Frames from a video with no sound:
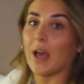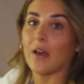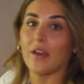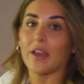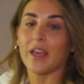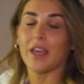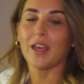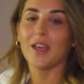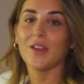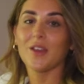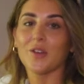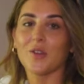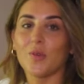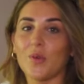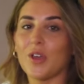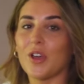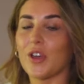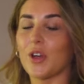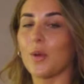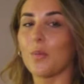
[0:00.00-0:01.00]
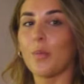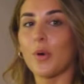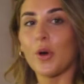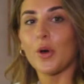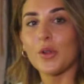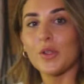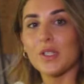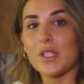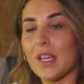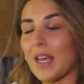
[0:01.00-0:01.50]
out here, we are going to
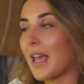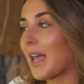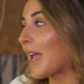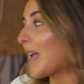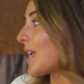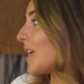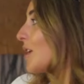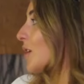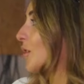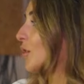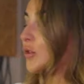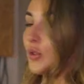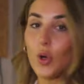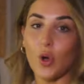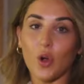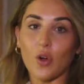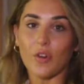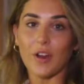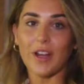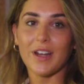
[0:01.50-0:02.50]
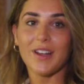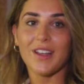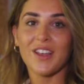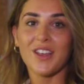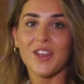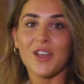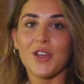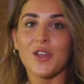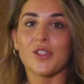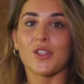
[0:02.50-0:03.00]
put a door in
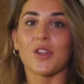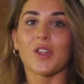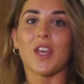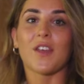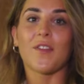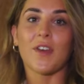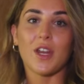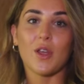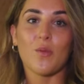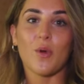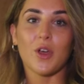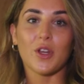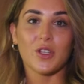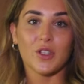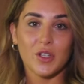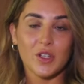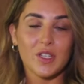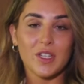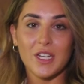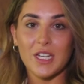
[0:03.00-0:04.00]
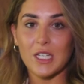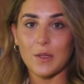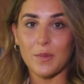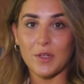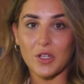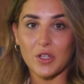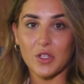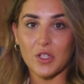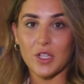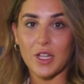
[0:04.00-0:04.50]
so that if any work does need to
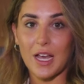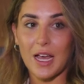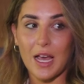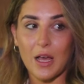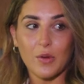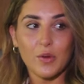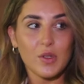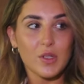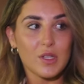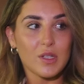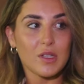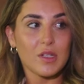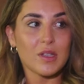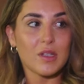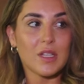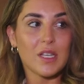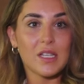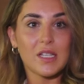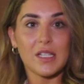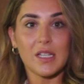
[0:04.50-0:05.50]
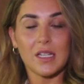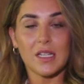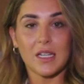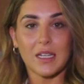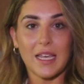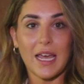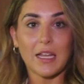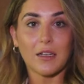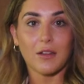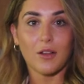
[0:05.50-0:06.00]
be done to the house, this is
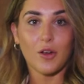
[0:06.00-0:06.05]
again